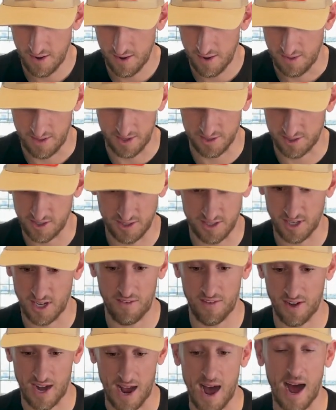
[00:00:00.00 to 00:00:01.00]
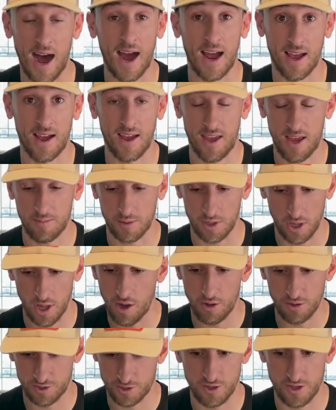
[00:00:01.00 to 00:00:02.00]
this isn't even high. I aimed
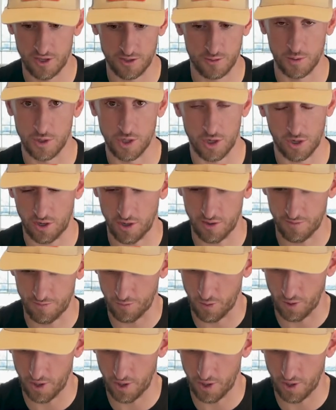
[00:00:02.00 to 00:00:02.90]
low, so this would look good for